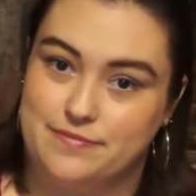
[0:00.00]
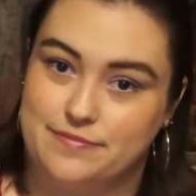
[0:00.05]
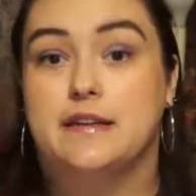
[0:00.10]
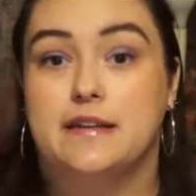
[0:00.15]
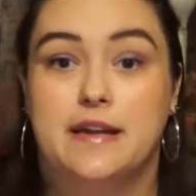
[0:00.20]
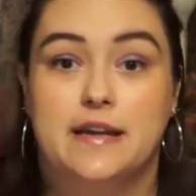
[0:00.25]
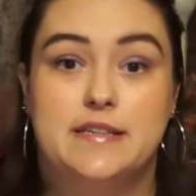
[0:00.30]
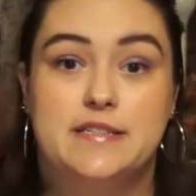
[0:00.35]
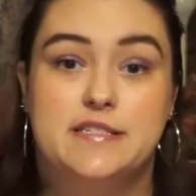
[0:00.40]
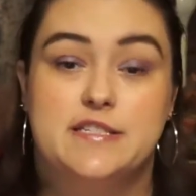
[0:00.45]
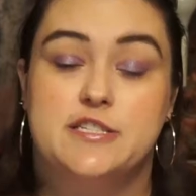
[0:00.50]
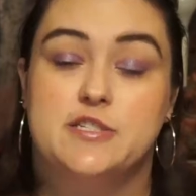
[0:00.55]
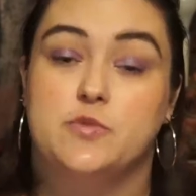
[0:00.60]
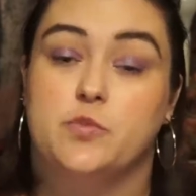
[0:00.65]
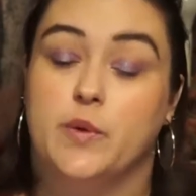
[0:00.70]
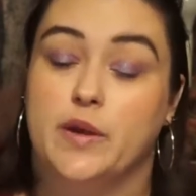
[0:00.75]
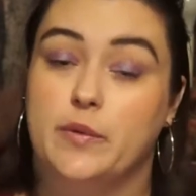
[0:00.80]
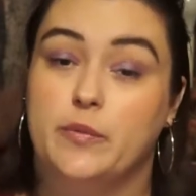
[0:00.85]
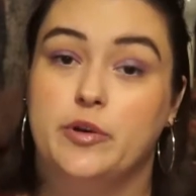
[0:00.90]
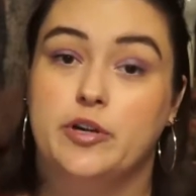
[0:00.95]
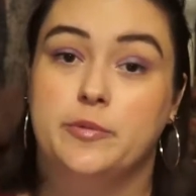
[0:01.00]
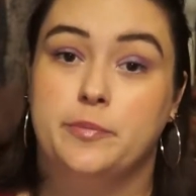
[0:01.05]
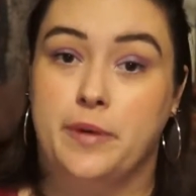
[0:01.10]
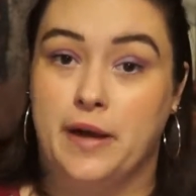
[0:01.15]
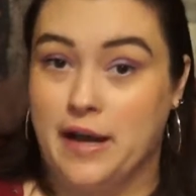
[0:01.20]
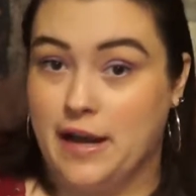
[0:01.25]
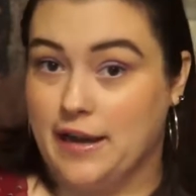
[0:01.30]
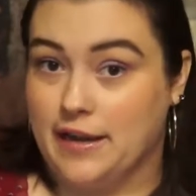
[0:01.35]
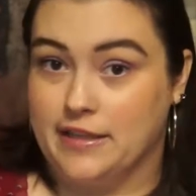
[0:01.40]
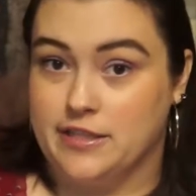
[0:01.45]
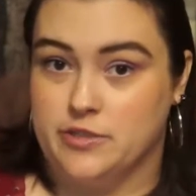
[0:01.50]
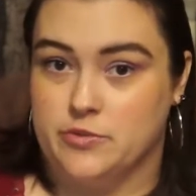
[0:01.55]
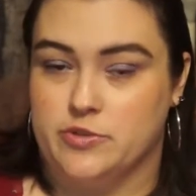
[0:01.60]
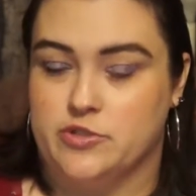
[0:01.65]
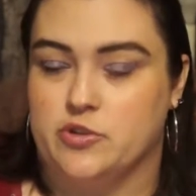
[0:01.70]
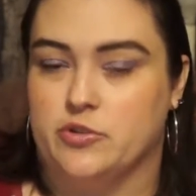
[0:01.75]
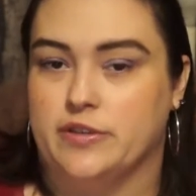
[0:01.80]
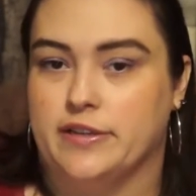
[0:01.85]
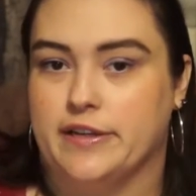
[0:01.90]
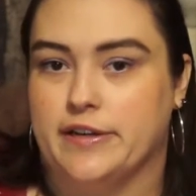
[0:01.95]
Next is Wayward Pines,
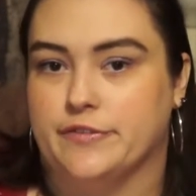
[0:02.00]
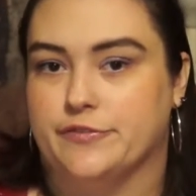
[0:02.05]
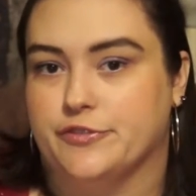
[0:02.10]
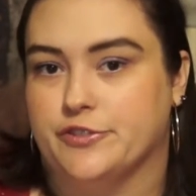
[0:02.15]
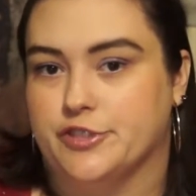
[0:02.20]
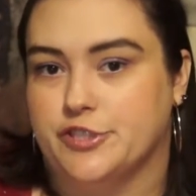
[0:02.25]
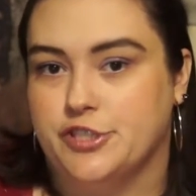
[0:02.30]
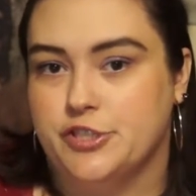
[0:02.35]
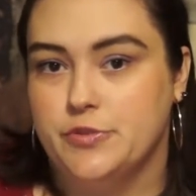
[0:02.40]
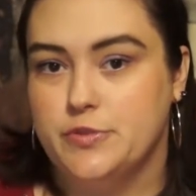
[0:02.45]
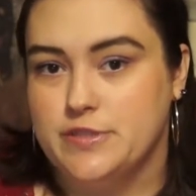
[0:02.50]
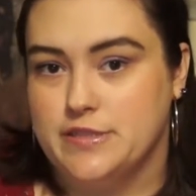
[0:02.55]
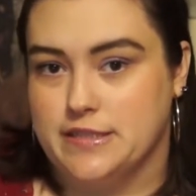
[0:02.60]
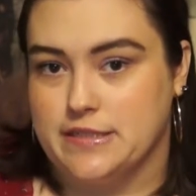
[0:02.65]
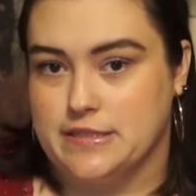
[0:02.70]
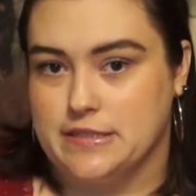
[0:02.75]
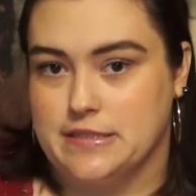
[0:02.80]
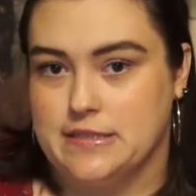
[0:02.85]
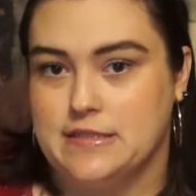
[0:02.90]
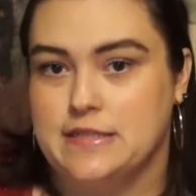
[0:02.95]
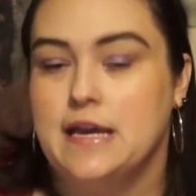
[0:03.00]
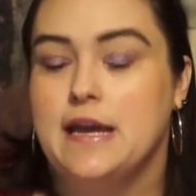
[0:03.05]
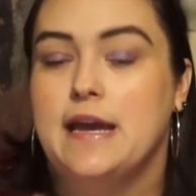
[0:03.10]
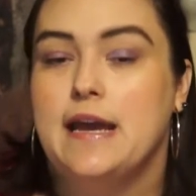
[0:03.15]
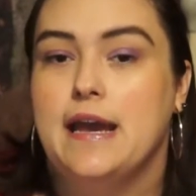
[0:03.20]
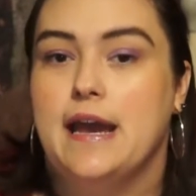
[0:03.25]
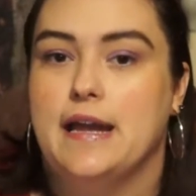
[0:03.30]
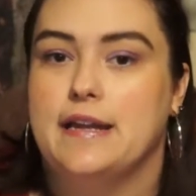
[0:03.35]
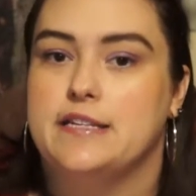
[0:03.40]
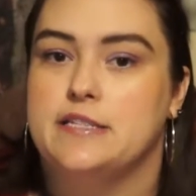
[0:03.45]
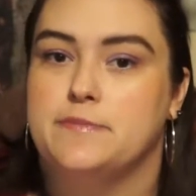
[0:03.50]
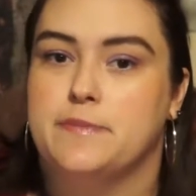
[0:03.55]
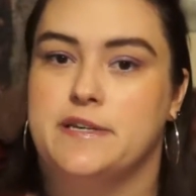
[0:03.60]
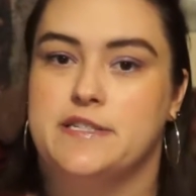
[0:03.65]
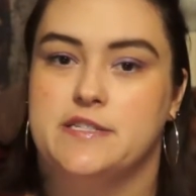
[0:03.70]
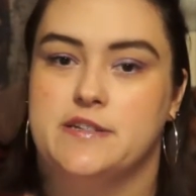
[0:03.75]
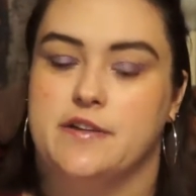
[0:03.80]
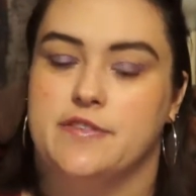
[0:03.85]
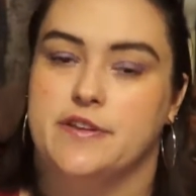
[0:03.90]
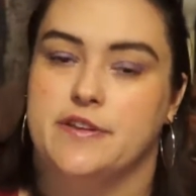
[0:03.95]
which only aired for 2 seasons, and is
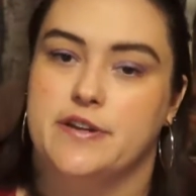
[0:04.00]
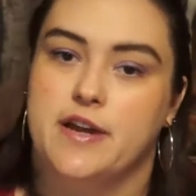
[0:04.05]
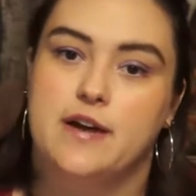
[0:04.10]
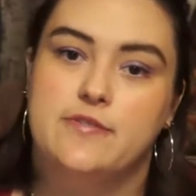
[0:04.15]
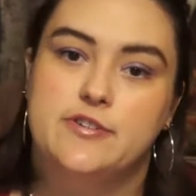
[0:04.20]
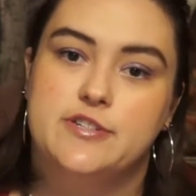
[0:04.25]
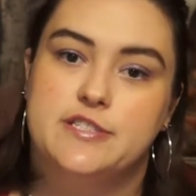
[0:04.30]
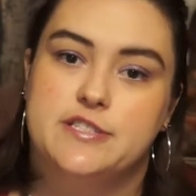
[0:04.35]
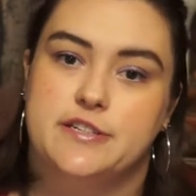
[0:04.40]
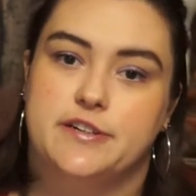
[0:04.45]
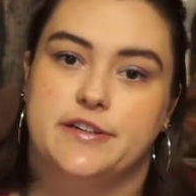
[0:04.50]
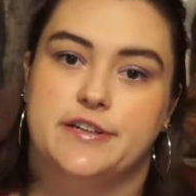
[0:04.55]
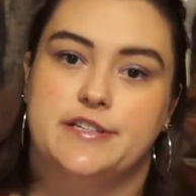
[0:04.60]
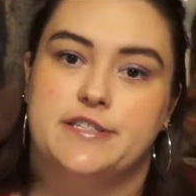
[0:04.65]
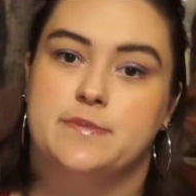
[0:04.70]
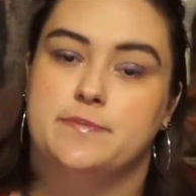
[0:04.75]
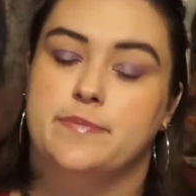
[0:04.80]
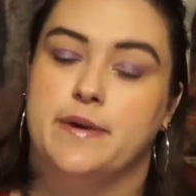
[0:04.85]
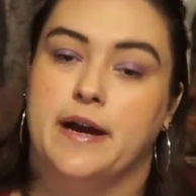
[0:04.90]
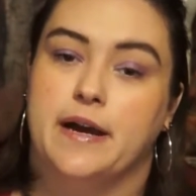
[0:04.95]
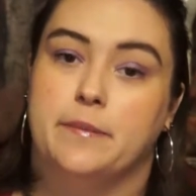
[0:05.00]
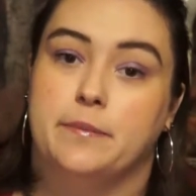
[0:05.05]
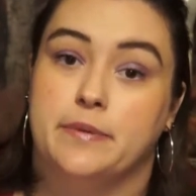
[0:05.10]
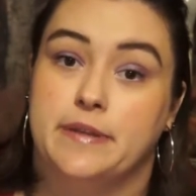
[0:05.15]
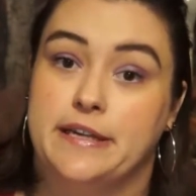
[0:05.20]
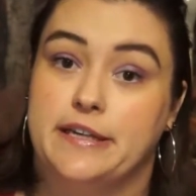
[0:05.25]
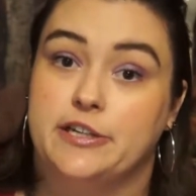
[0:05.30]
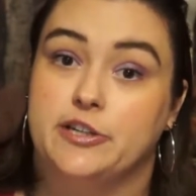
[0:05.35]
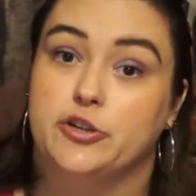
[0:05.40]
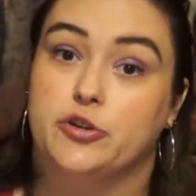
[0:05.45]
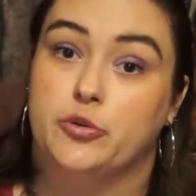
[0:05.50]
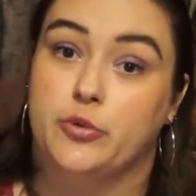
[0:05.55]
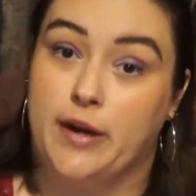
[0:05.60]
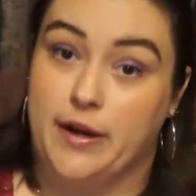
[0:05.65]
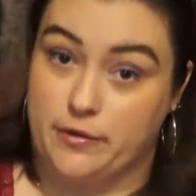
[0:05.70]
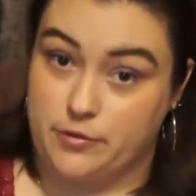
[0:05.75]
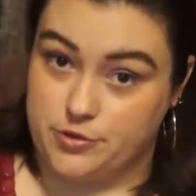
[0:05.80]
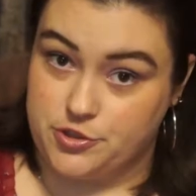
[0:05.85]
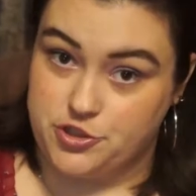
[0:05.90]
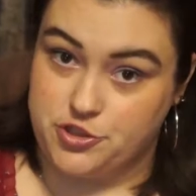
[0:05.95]
based on the novel series by Blake
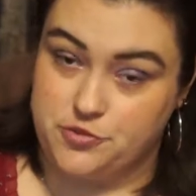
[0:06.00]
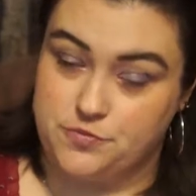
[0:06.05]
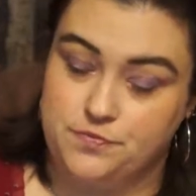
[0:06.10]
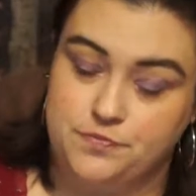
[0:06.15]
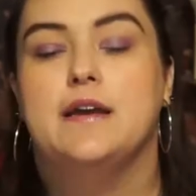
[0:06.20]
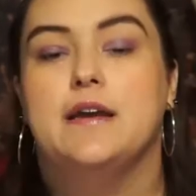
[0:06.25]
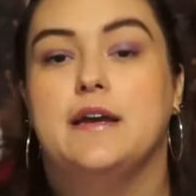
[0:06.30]
Crouch.